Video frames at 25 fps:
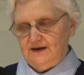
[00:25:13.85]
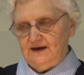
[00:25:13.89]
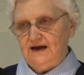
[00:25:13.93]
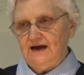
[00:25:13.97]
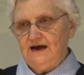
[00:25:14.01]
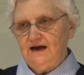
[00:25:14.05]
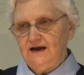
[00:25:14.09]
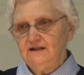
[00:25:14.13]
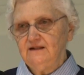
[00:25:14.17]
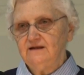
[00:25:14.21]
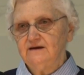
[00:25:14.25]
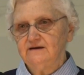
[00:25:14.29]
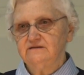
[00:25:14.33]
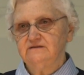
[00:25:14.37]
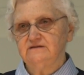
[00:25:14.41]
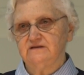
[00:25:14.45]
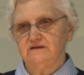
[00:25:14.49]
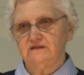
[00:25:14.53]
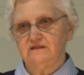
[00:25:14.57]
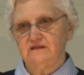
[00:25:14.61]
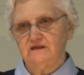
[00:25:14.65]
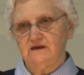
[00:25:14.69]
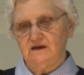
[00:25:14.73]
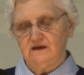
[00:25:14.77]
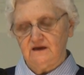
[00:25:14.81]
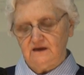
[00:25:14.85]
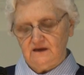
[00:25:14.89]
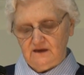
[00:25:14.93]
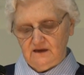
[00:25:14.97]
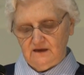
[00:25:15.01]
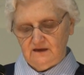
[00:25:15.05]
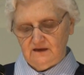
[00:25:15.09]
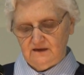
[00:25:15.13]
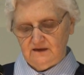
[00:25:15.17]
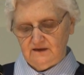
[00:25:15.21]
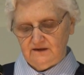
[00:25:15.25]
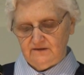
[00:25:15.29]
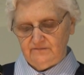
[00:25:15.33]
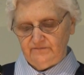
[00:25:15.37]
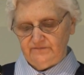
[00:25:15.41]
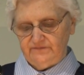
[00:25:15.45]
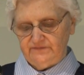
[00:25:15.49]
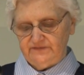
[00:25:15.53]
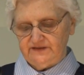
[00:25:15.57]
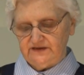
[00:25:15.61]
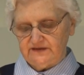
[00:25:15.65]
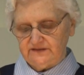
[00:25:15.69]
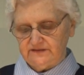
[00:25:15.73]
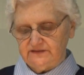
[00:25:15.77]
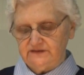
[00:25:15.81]
I like to think
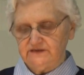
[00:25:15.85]
that